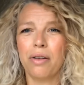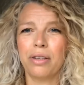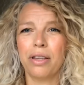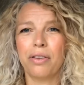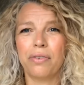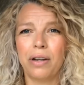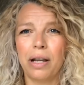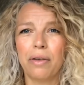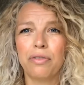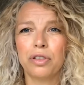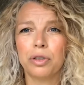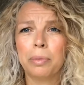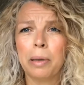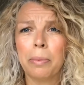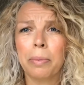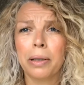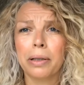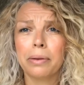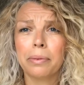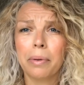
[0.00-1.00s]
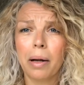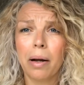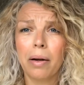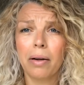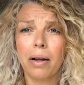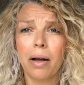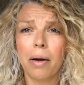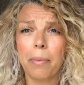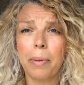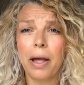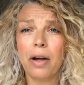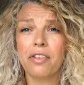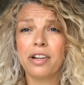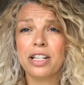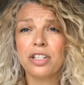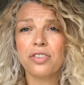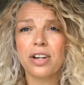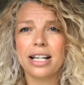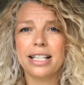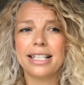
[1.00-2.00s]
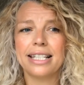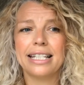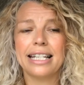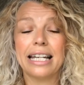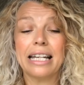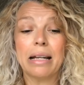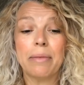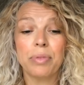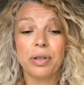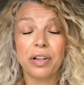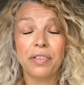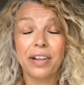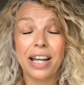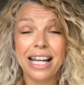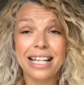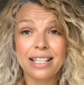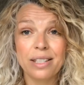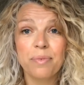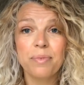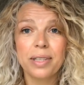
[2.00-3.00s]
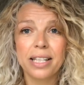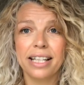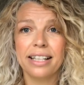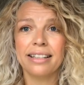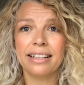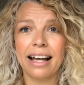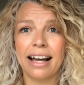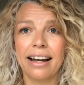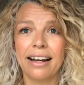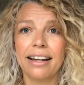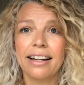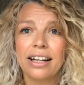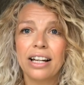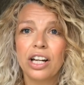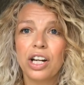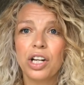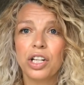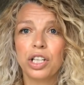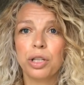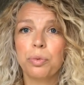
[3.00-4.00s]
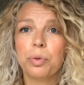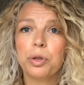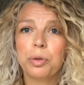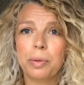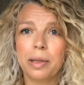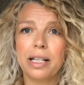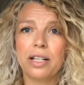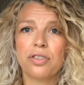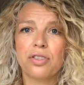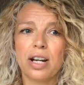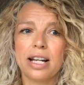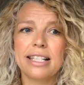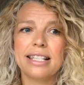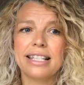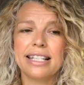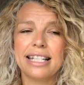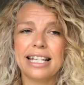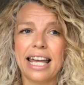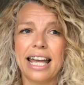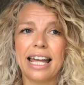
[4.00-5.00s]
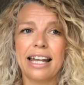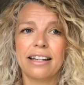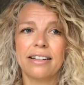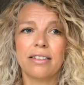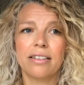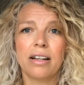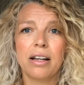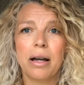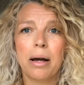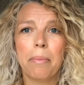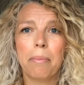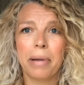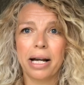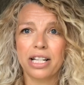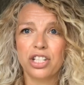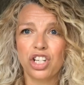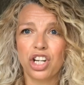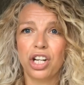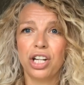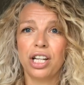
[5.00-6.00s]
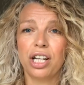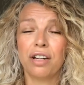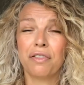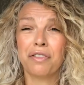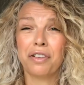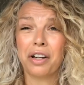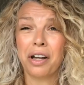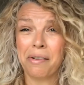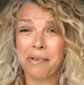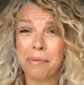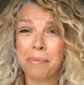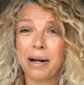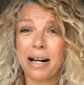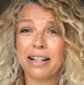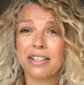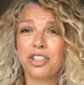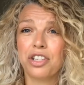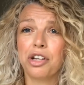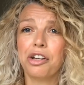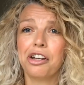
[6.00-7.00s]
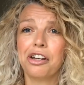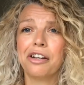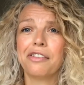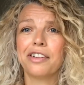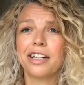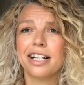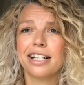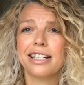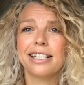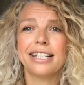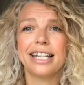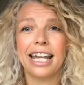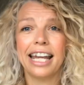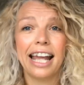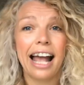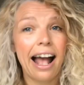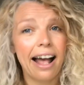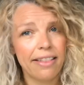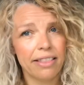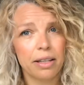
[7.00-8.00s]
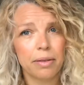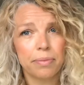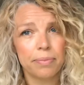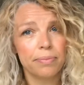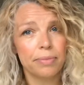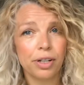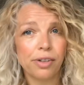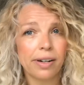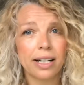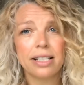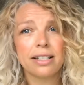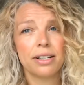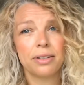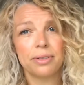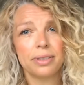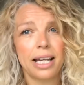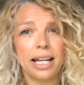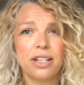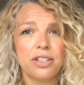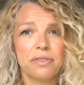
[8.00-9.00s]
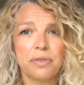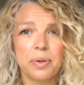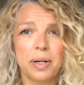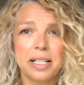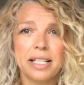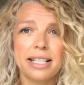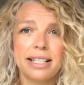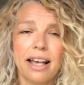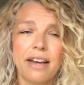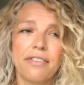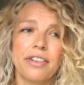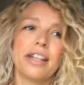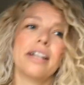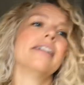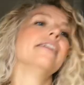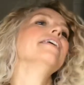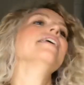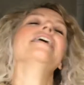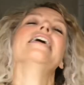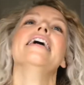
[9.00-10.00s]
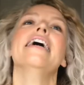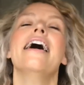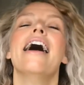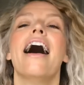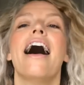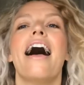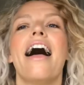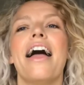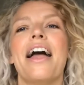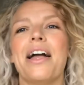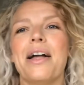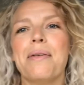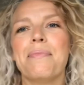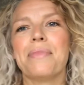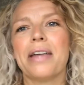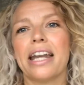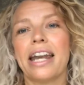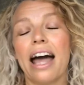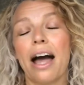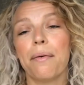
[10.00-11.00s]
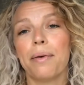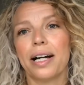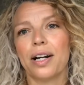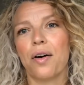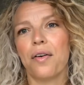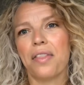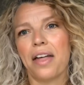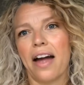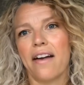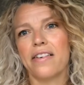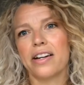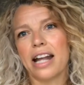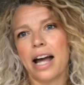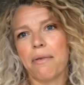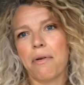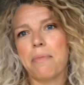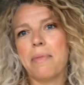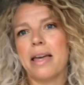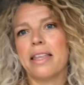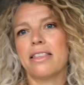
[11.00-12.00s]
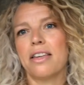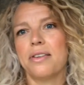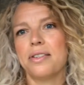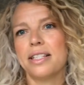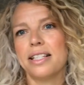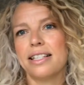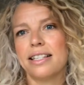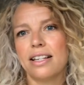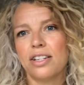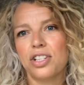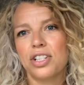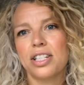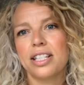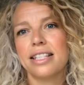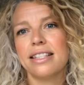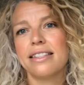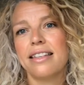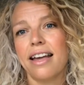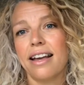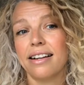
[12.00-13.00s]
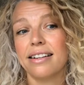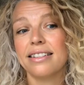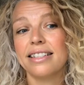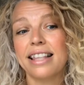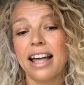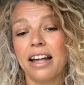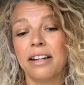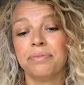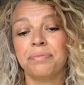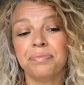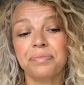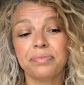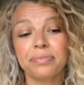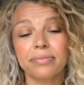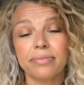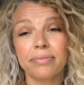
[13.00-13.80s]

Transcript: only three or four people are, are, are interested in it, but if it is something that you would be interested in, my journey of going back to university at the grand old age of twenty-seven, um, and how I got there and how I made those decisions and things, then